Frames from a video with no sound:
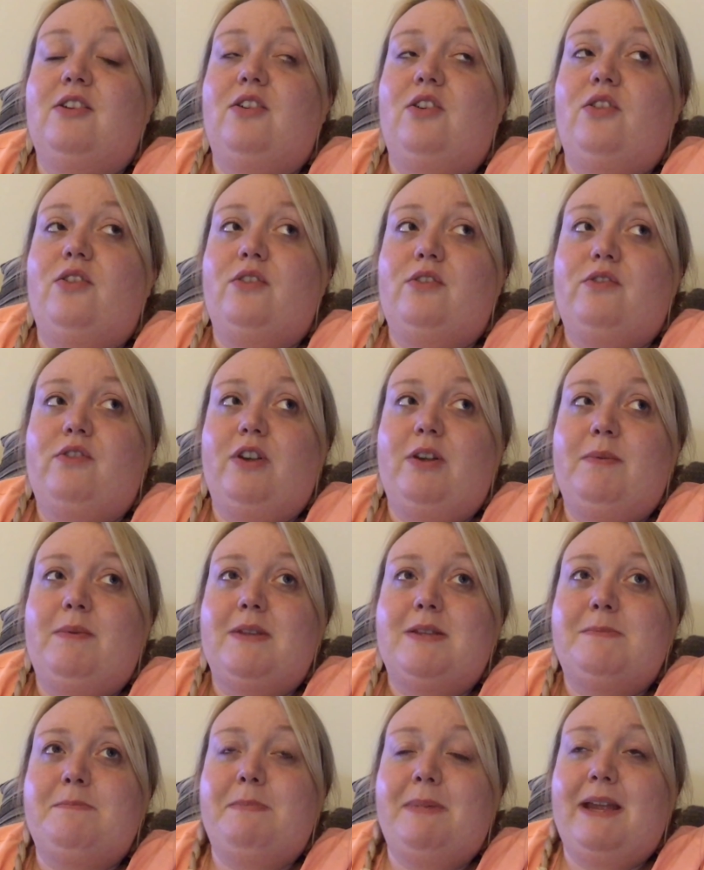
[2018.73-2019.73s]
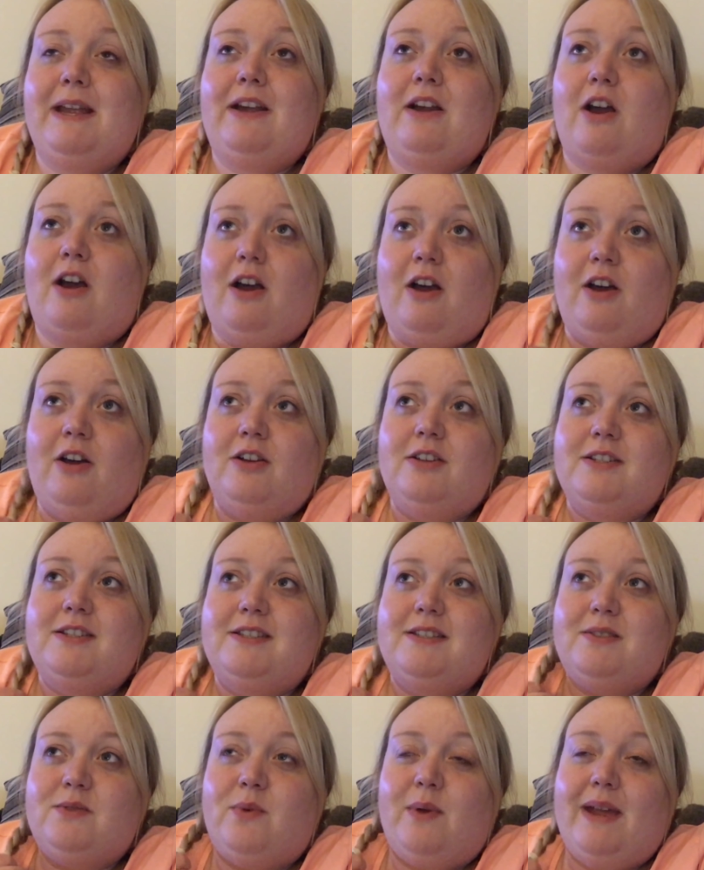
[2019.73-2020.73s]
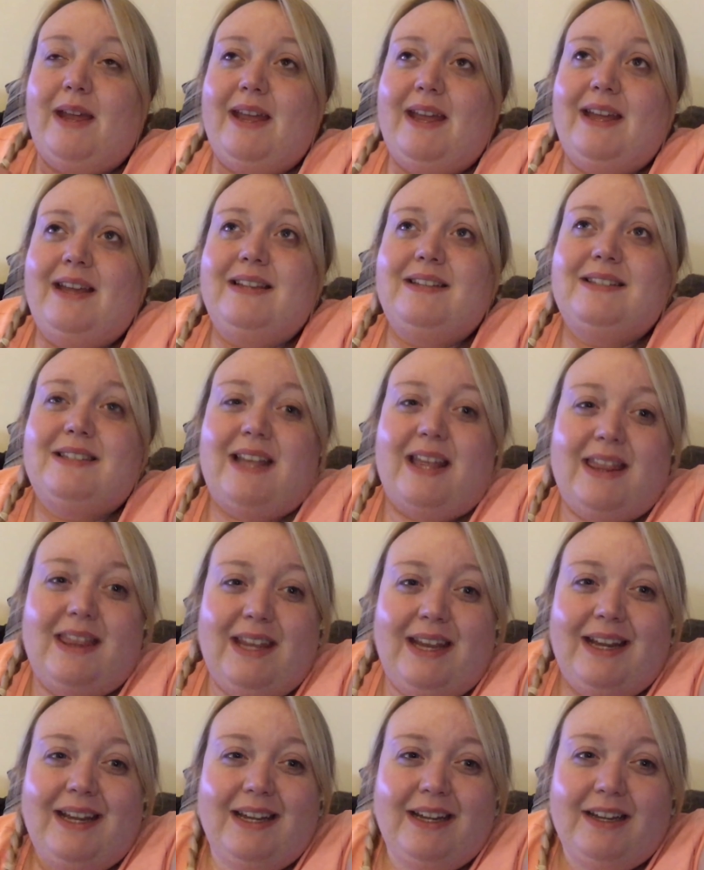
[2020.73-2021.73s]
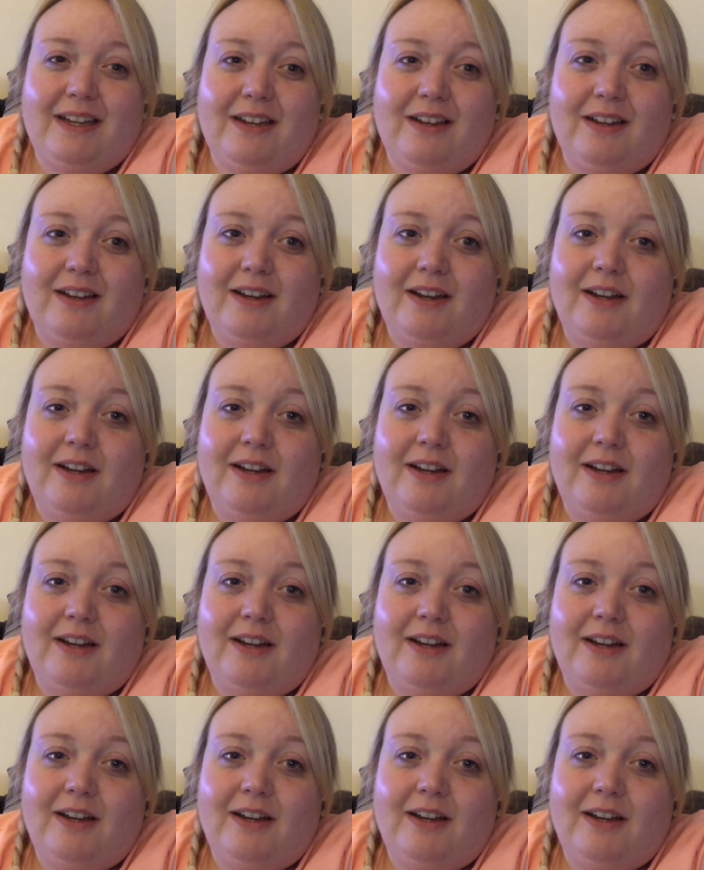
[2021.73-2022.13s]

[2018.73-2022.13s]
other group that's Big Hearts Squares, I think.